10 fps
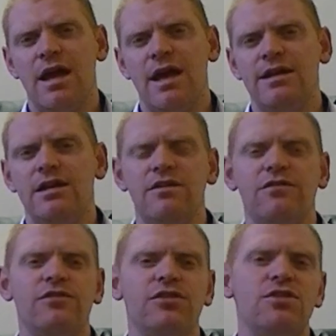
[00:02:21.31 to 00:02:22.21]
And in a
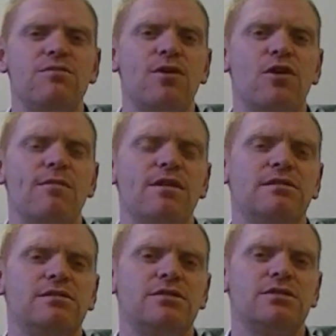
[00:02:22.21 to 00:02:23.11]
few
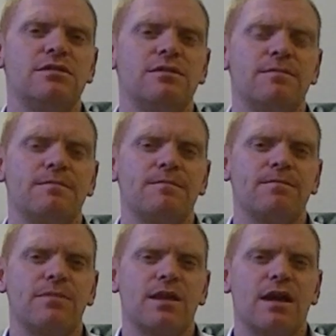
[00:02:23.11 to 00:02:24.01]
moments
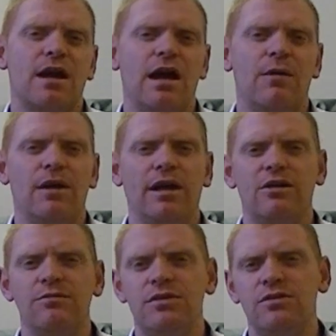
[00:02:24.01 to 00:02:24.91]
I will
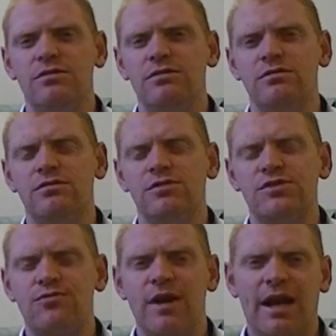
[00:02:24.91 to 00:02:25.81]
help you
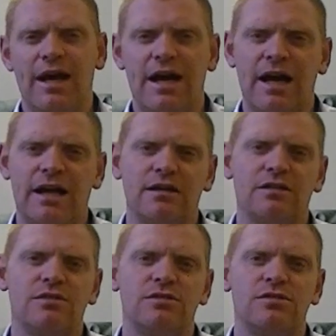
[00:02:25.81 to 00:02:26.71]
to relax
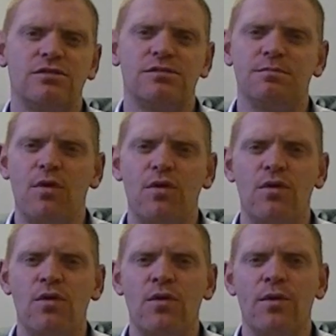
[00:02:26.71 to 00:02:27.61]

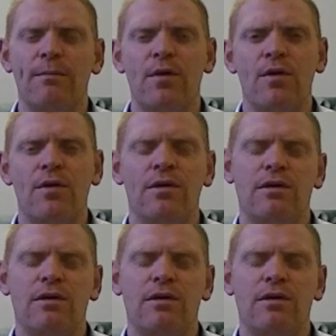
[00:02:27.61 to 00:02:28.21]
more and more.